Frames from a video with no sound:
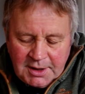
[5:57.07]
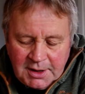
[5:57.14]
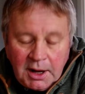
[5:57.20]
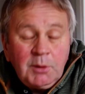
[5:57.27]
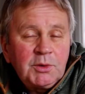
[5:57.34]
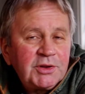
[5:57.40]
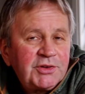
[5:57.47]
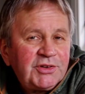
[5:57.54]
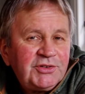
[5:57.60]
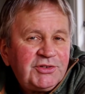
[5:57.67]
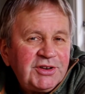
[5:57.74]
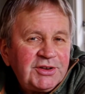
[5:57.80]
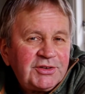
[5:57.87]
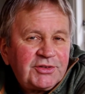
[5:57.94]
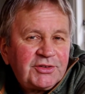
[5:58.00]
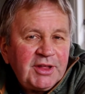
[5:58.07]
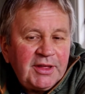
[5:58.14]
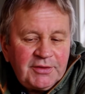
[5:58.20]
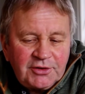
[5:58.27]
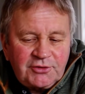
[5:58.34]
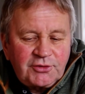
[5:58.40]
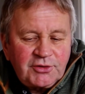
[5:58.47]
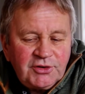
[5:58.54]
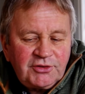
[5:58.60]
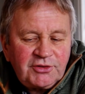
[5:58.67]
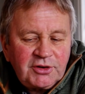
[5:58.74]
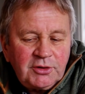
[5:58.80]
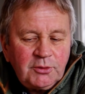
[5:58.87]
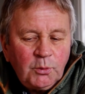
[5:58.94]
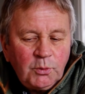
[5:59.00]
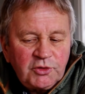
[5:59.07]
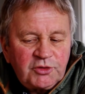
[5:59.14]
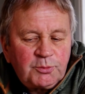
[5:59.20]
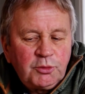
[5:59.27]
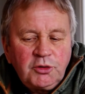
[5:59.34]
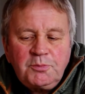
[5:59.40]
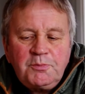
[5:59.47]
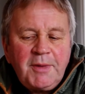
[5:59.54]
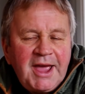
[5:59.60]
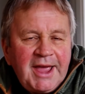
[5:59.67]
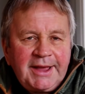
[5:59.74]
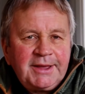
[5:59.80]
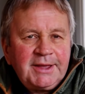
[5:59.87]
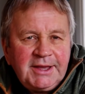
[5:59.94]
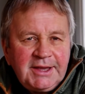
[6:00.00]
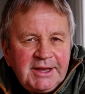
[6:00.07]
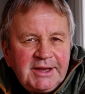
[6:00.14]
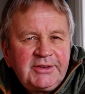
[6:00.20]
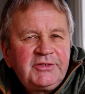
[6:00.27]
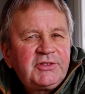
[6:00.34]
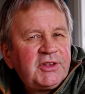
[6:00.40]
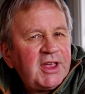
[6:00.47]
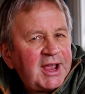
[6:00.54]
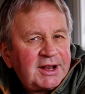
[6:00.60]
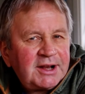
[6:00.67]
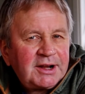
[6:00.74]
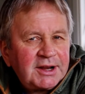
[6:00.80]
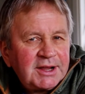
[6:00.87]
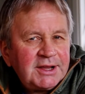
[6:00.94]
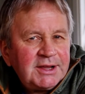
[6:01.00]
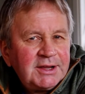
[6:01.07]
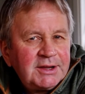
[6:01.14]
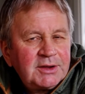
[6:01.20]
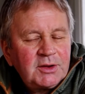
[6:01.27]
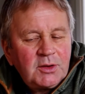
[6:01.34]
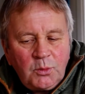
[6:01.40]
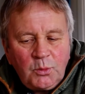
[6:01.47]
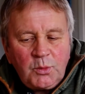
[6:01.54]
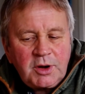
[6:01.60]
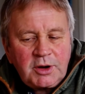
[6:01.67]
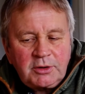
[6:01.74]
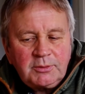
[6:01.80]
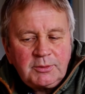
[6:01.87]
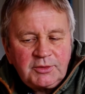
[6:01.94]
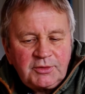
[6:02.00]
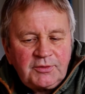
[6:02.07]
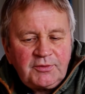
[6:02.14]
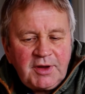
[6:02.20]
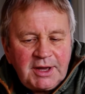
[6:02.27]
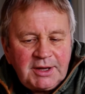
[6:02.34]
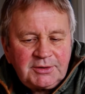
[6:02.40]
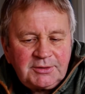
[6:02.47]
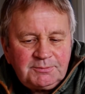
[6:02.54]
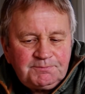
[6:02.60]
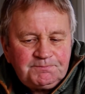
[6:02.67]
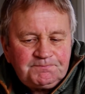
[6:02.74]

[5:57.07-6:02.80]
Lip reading: I want to suggest that the treasure was put back exactly where it was found.